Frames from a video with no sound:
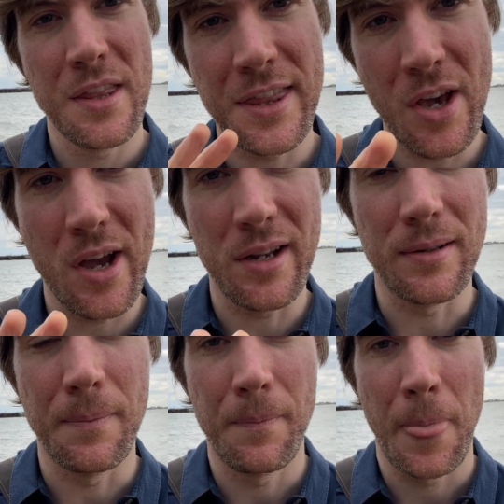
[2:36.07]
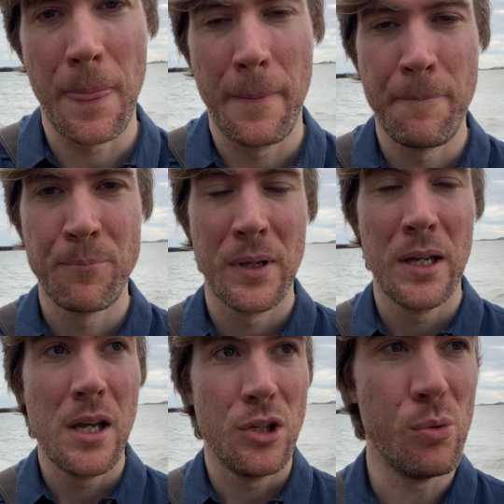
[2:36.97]
Third,
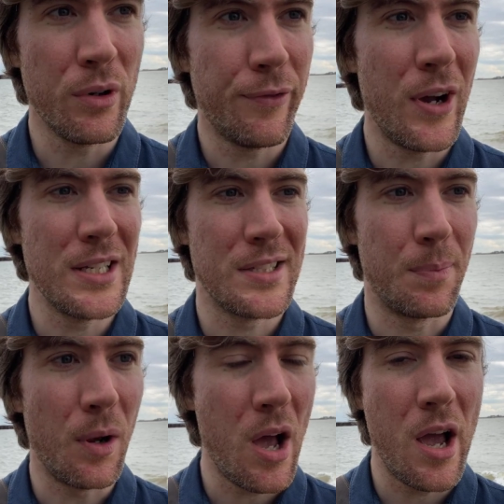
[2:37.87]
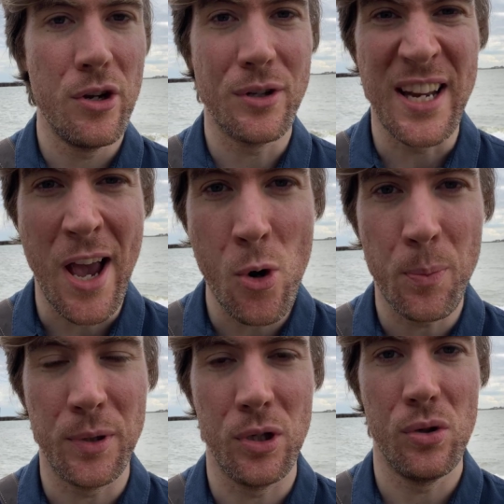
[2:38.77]
you want to find a supplier who can
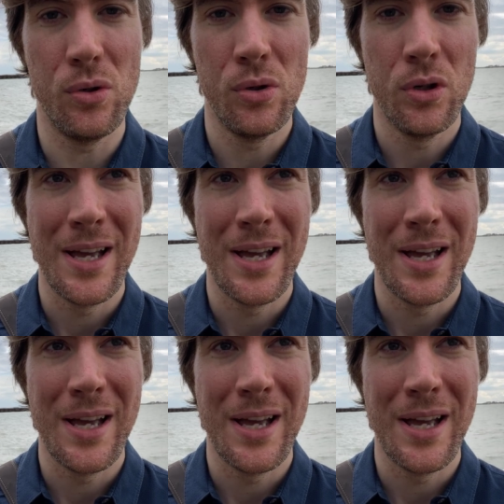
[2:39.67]
help you